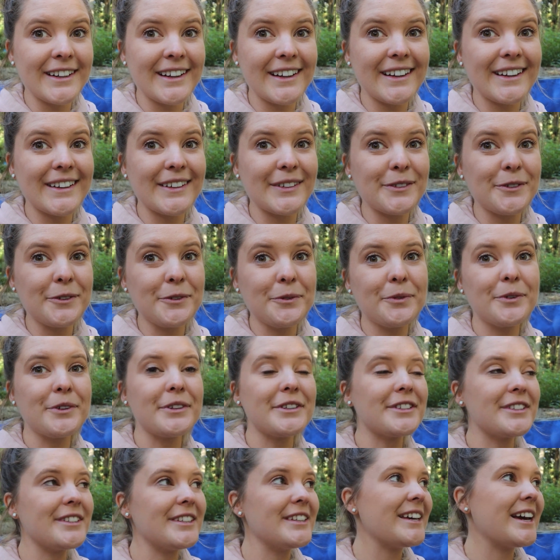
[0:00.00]
and we'll
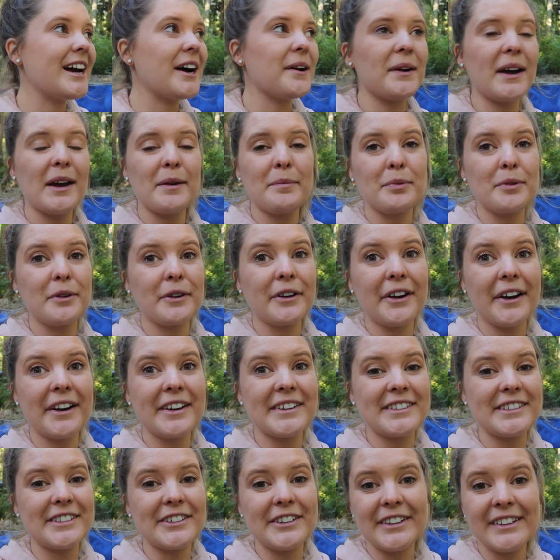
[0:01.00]
see how I
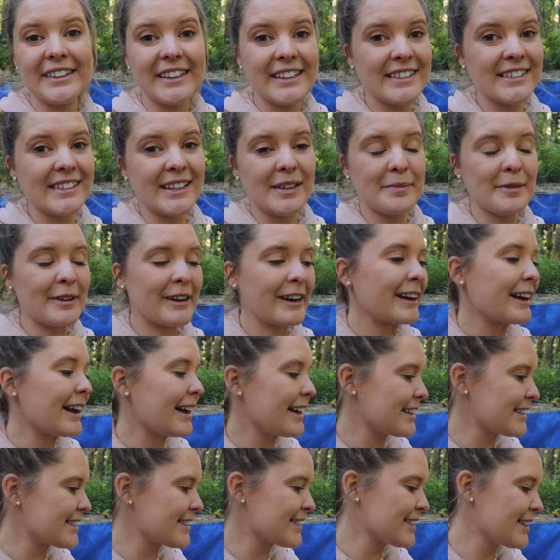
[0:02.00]
progress during the summer, I
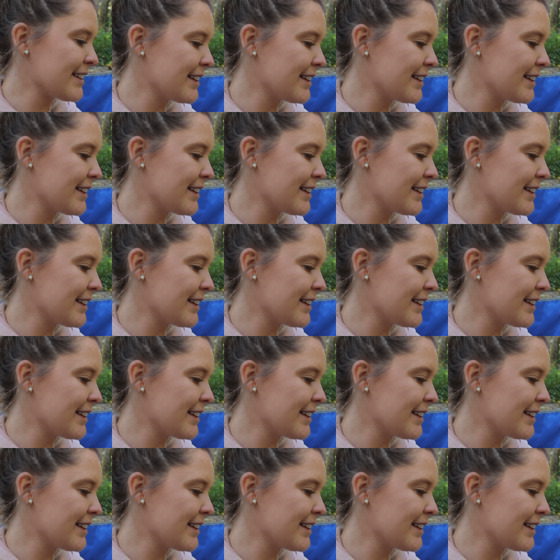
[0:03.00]
guess.